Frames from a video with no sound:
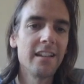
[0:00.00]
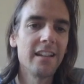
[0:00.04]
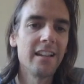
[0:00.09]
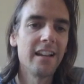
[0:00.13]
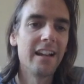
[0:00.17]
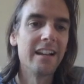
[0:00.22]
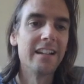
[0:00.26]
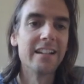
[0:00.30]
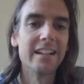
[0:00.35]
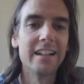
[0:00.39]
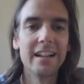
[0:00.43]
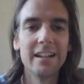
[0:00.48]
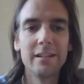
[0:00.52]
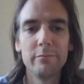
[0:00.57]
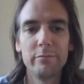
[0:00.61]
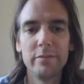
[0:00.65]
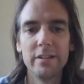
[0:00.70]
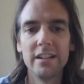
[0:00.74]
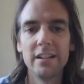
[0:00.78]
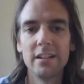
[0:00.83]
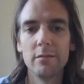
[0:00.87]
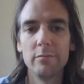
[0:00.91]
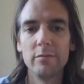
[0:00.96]
And again,
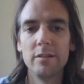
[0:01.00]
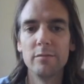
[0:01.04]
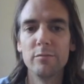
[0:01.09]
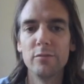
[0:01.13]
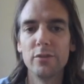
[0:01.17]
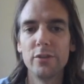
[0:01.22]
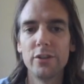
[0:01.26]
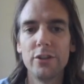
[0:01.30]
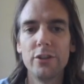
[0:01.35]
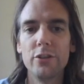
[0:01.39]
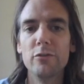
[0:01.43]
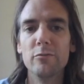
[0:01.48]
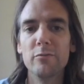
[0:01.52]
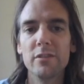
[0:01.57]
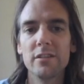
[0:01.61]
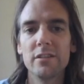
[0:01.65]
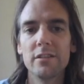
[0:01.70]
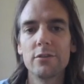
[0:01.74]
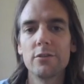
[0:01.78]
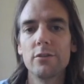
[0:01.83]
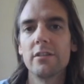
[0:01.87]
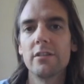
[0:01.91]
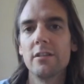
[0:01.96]
being a bit more human,
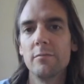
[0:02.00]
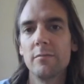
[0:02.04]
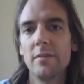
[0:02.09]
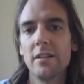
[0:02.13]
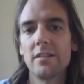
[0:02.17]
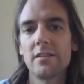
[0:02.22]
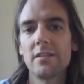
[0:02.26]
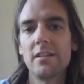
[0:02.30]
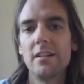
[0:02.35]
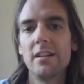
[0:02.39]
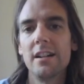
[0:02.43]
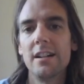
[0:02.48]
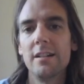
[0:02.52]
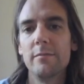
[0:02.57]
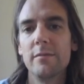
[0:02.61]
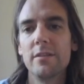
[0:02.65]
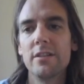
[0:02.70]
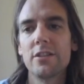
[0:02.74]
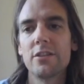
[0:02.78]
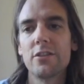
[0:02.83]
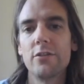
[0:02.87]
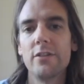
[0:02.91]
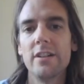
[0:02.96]
talking about time
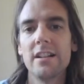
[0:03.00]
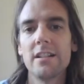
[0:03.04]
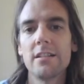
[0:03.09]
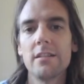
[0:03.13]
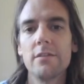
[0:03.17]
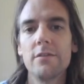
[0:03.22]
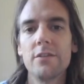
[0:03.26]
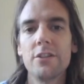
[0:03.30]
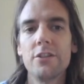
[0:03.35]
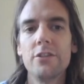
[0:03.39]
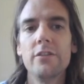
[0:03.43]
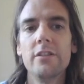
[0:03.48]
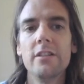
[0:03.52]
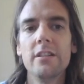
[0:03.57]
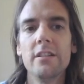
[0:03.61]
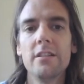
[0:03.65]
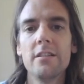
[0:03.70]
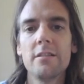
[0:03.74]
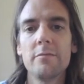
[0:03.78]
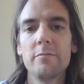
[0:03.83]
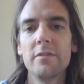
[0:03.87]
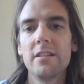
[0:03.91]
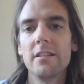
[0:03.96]
and stress of
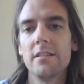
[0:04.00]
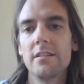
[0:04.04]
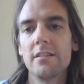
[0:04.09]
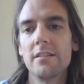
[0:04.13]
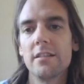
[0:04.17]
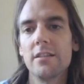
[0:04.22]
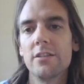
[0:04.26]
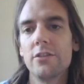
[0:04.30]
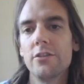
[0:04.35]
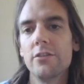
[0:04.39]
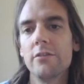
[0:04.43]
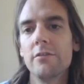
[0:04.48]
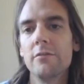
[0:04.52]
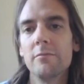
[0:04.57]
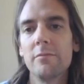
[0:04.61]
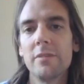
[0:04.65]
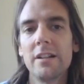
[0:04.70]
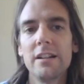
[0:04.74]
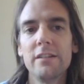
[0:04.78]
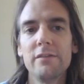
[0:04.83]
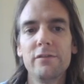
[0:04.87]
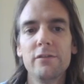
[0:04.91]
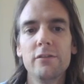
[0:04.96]
students, because a student
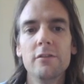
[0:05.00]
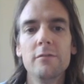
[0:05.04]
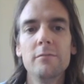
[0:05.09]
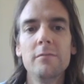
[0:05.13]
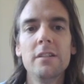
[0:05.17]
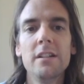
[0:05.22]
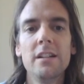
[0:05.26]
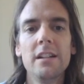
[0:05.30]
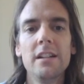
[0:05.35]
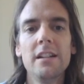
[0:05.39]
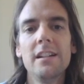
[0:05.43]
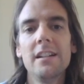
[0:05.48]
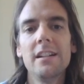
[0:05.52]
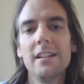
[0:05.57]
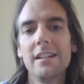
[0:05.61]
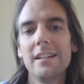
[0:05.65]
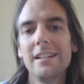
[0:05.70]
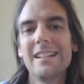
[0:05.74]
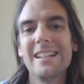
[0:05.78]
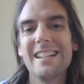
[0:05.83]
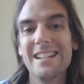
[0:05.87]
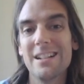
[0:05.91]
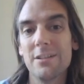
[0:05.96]
platform,
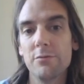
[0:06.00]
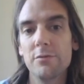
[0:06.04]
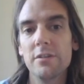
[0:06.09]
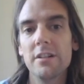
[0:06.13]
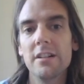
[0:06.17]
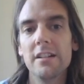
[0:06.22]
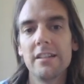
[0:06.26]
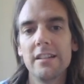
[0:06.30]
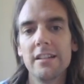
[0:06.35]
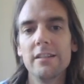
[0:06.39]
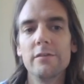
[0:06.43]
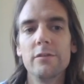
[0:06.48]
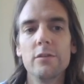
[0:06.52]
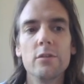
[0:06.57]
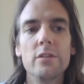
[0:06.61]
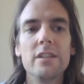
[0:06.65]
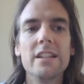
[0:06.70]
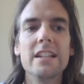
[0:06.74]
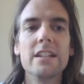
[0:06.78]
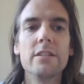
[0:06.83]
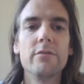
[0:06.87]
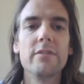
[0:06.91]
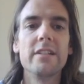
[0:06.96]
it's worth it for
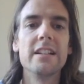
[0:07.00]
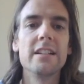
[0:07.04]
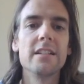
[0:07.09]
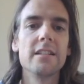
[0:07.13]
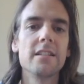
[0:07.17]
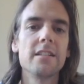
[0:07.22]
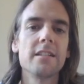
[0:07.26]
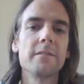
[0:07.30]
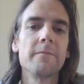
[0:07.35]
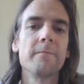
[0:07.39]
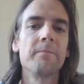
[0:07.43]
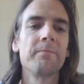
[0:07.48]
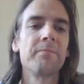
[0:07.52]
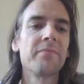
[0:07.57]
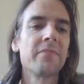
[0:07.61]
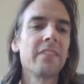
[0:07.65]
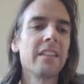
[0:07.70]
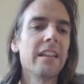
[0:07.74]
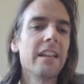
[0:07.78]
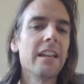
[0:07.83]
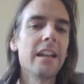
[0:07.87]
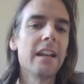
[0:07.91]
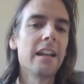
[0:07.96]
these reasons.
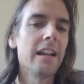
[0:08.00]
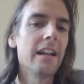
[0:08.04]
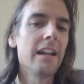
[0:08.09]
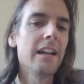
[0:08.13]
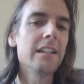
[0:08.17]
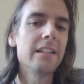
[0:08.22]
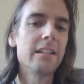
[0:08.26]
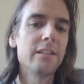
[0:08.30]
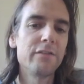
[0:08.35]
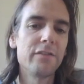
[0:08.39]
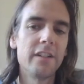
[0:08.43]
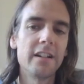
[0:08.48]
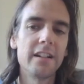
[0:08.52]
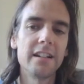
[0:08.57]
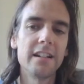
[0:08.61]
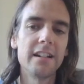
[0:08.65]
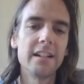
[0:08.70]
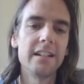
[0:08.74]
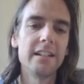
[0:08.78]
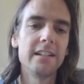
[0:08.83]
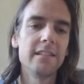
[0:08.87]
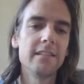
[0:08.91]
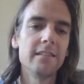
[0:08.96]
And then
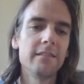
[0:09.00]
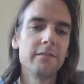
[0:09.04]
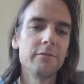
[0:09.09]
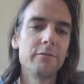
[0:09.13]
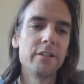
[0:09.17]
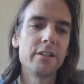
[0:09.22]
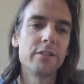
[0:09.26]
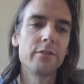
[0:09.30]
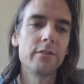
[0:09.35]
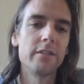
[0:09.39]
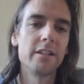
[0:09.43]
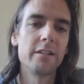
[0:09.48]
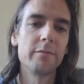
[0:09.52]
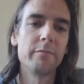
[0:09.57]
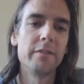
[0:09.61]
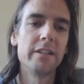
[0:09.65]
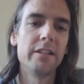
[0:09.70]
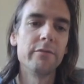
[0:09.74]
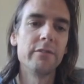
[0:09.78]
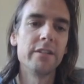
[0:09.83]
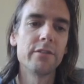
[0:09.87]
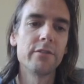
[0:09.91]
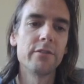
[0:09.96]
finally, which one is me,
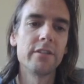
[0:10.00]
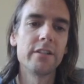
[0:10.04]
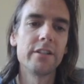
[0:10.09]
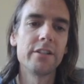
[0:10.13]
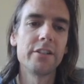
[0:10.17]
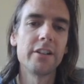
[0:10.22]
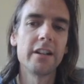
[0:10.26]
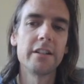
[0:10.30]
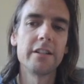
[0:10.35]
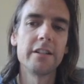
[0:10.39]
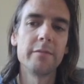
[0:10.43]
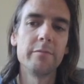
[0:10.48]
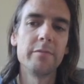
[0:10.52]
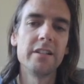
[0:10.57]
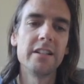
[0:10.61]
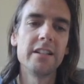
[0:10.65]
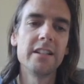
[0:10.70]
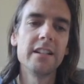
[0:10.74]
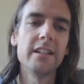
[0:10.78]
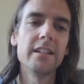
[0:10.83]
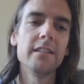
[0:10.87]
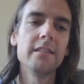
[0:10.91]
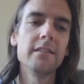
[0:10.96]
which one is
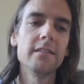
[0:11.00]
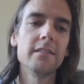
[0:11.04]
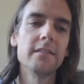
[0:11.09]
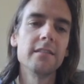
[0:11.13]
ChatGPT?